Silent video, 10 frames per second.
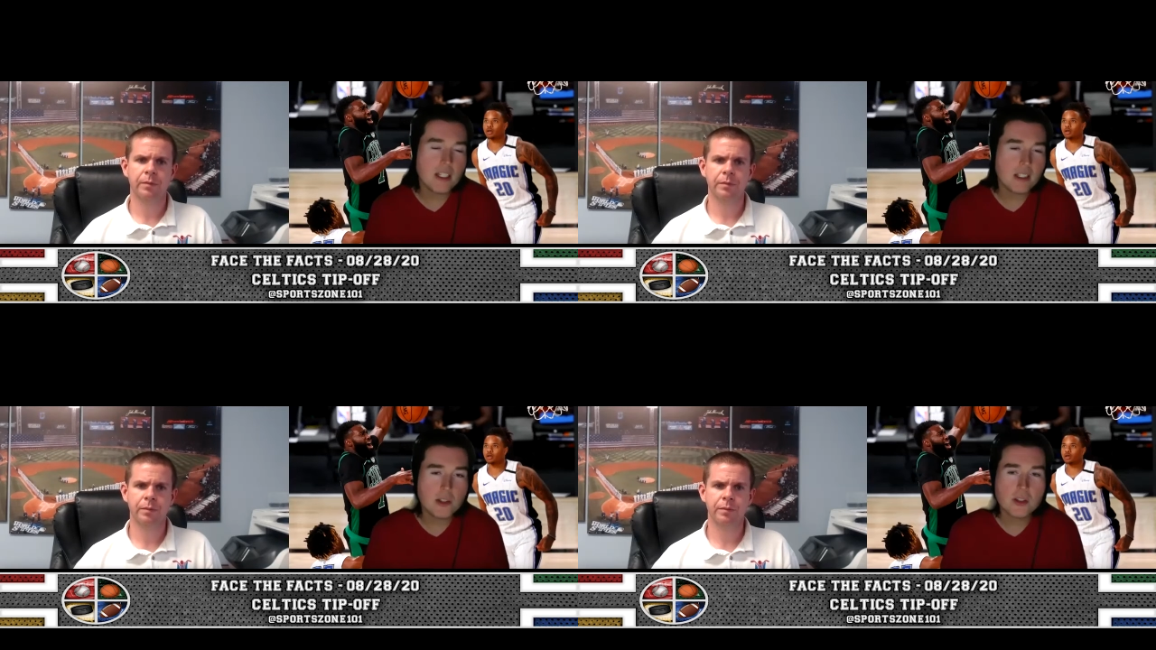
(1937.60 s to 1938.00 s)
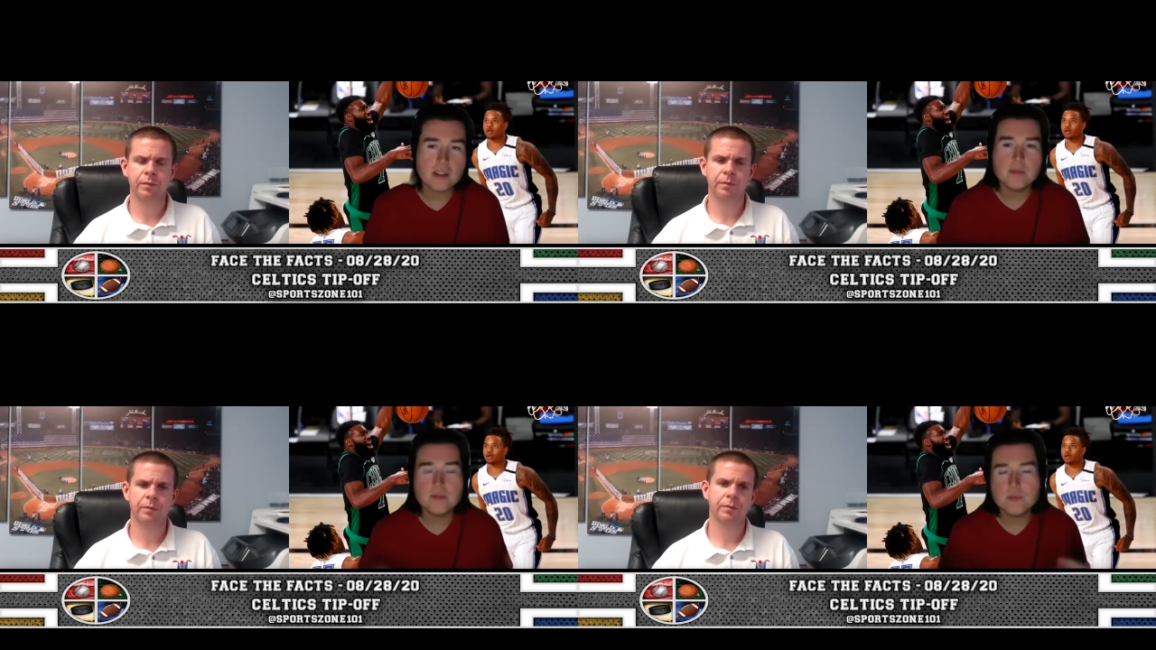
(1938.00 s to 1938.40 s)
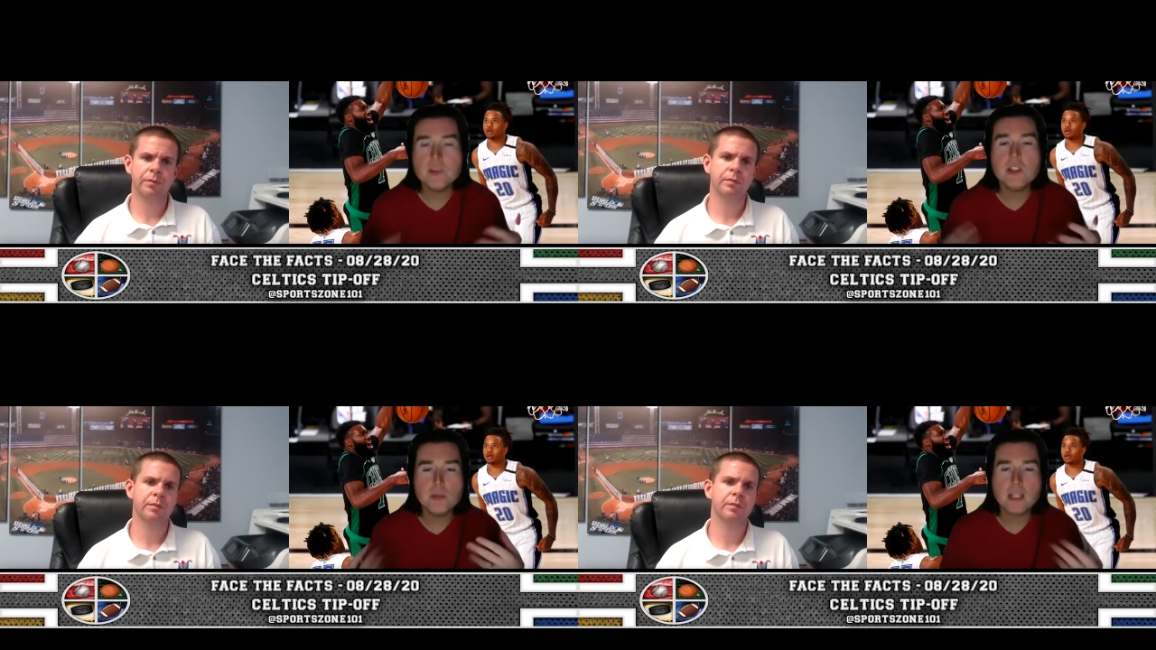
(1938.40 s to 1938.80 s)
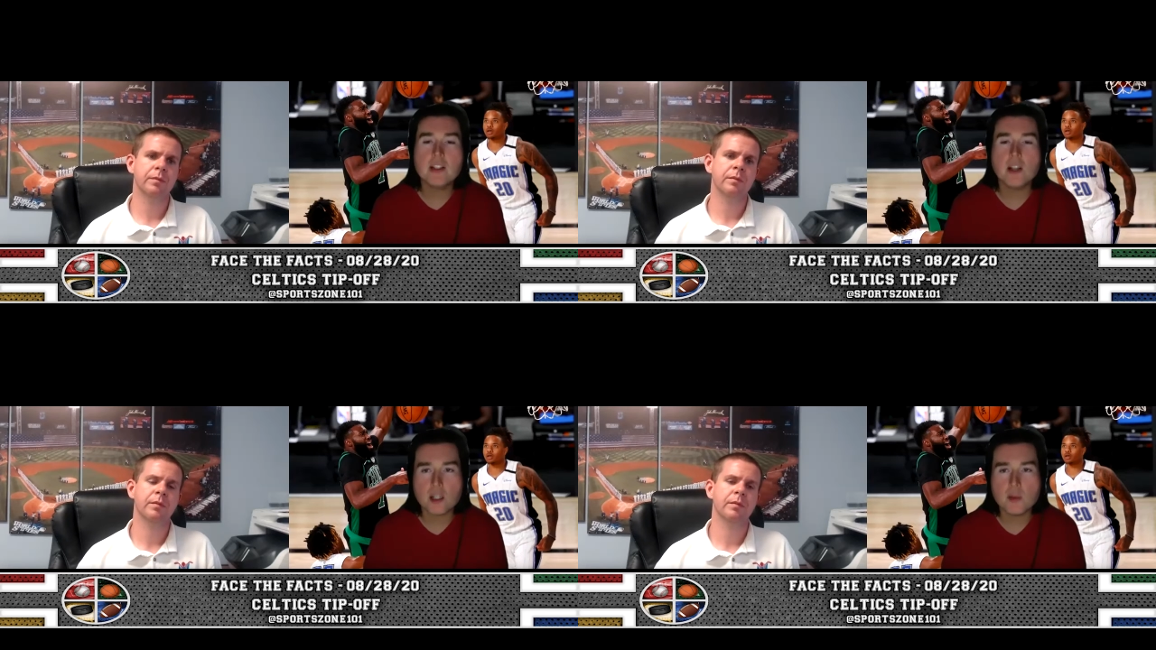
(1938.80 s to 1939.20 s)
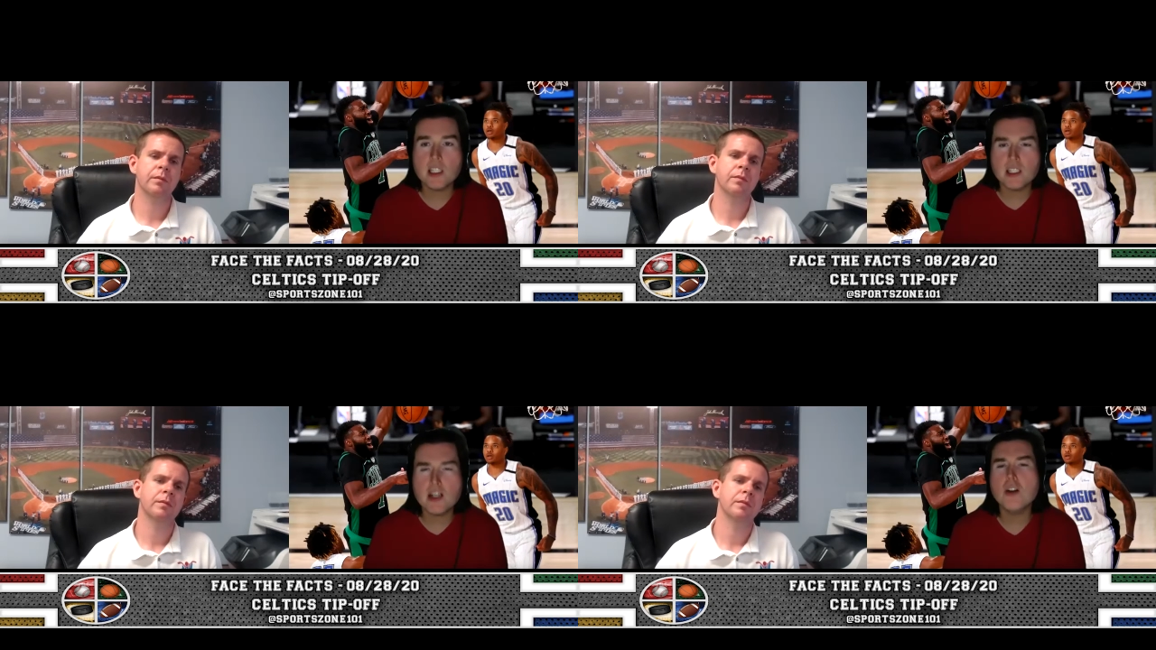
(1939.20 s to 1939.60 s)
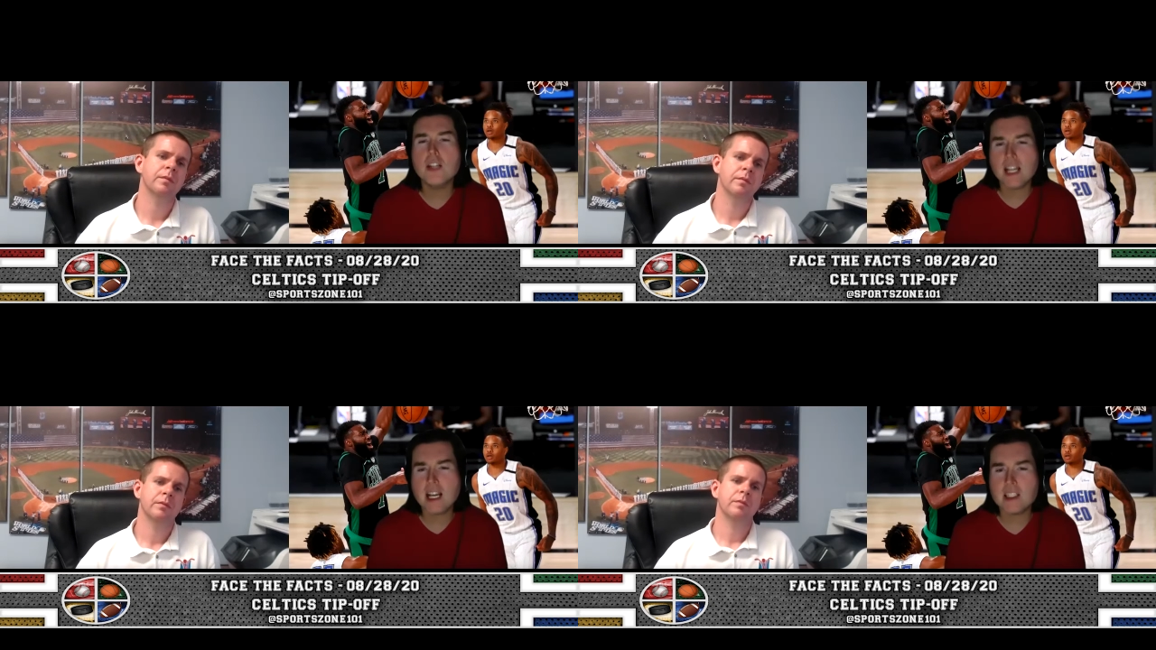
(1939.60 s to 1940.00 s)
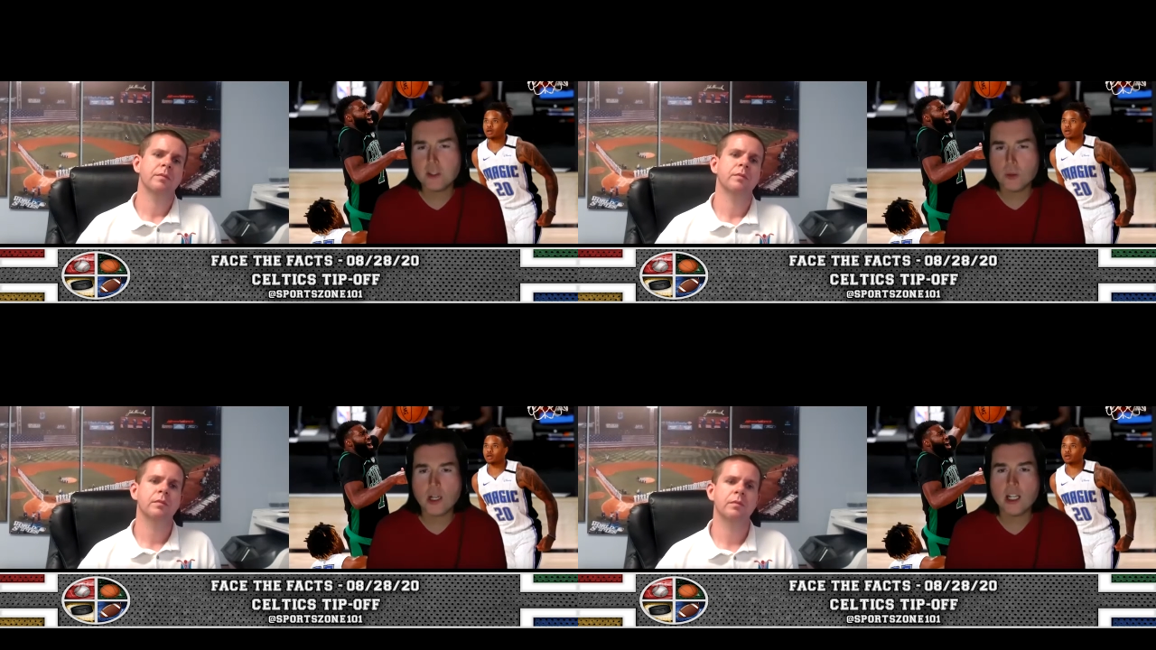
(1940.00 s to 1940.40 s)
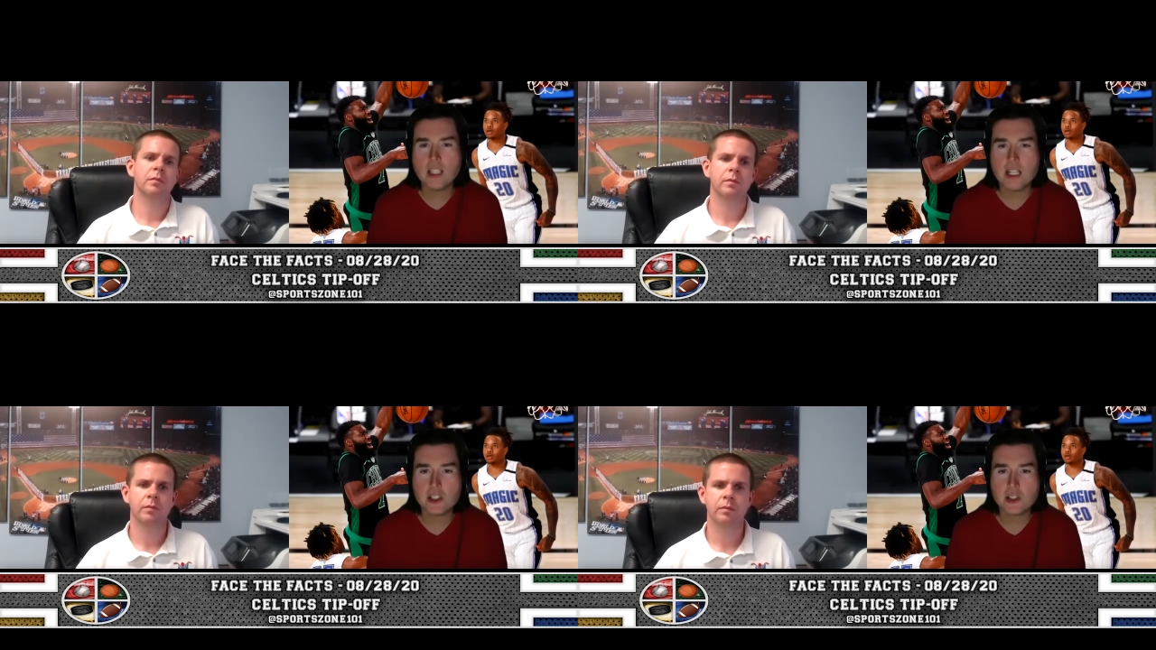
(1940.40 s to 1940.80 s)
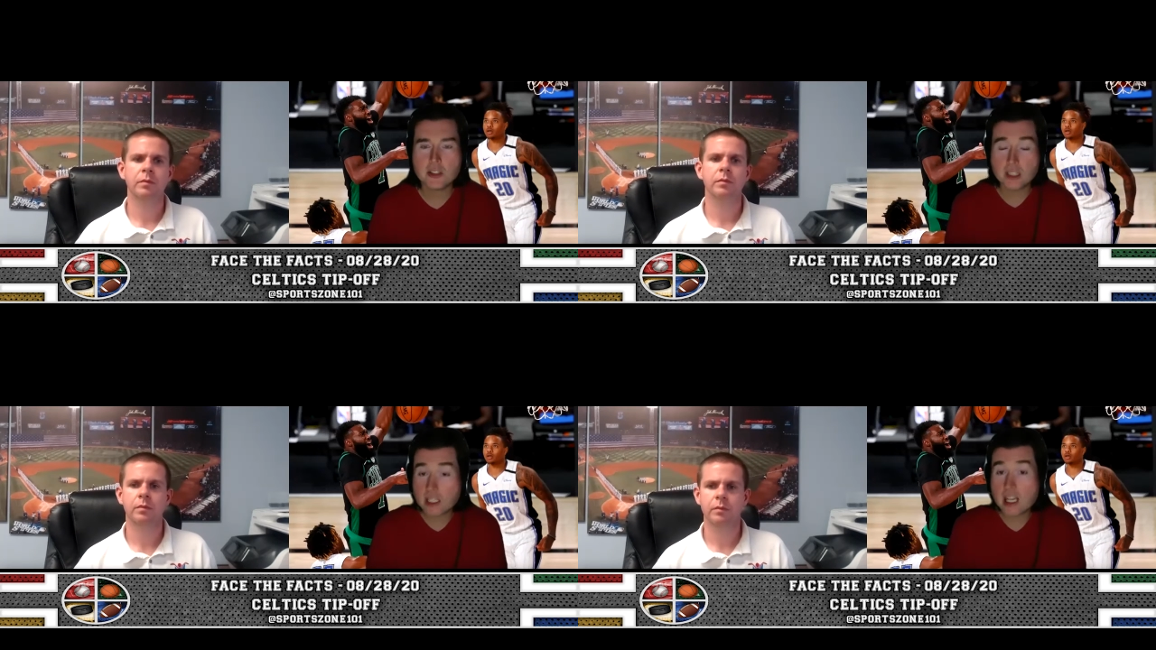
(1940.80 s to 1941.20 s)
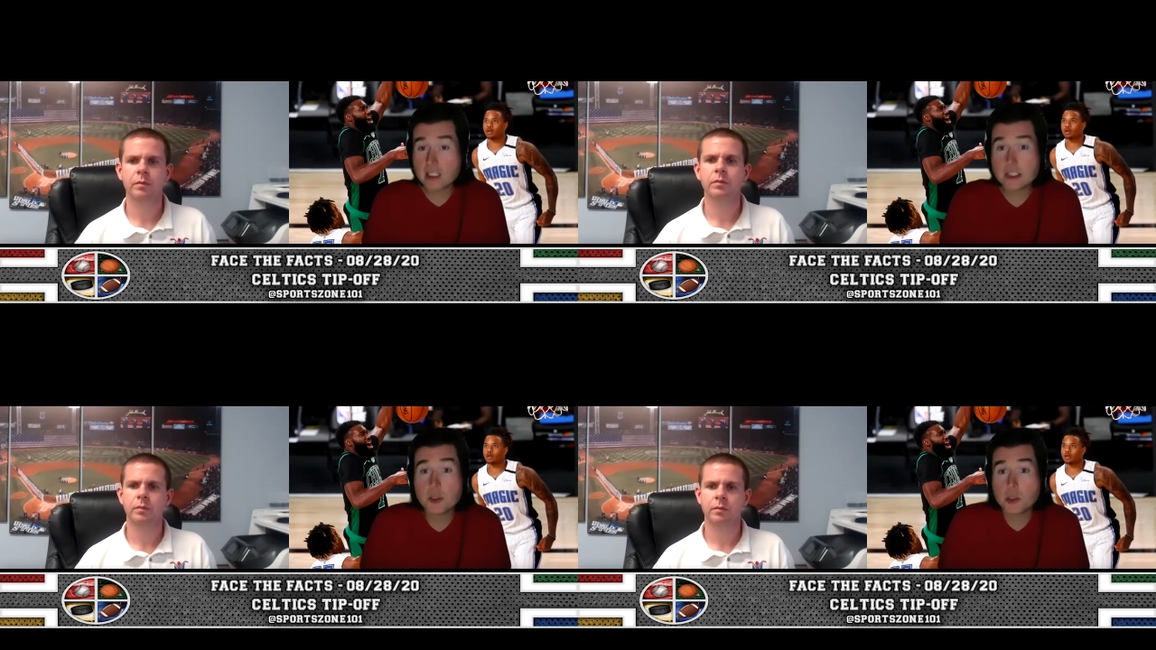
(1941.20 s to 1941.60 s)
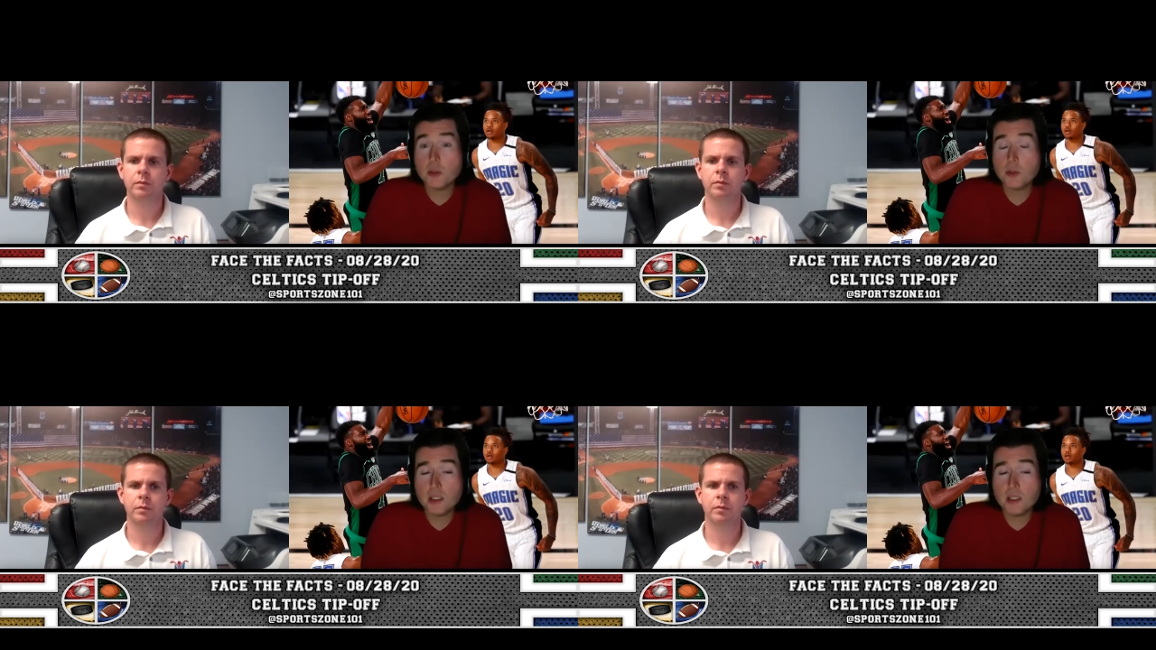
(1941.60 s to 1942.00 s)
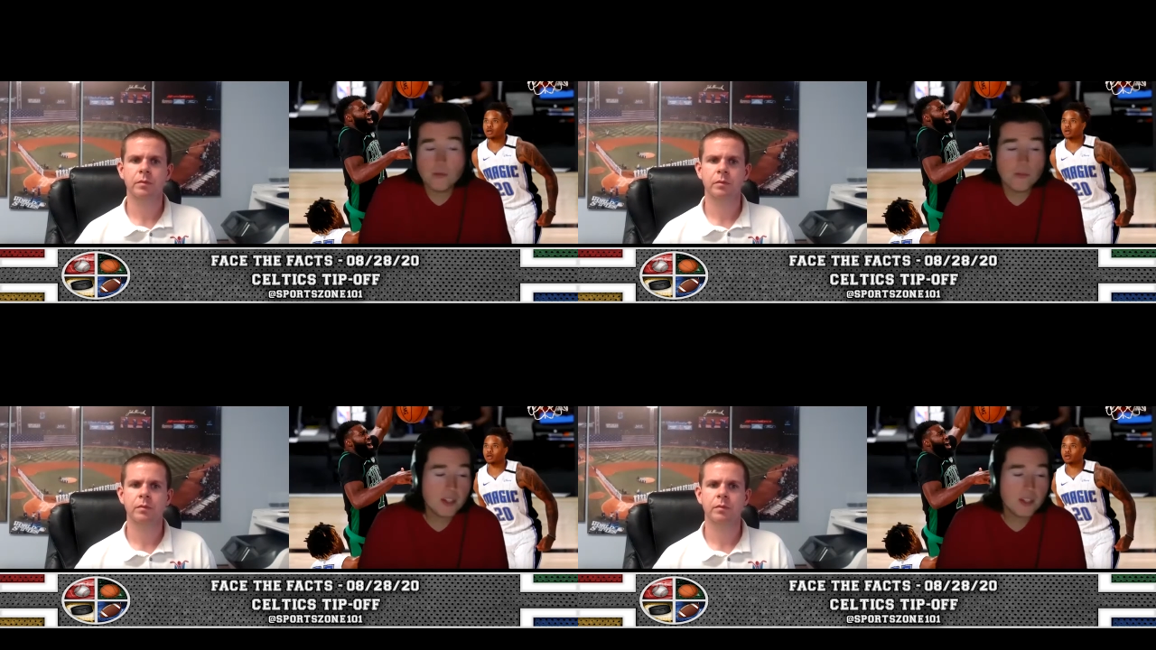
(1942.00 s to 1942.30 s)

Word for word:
Speaker 1: you could you make the argument like oh they had Kawhi last year and it's like yeah that's true but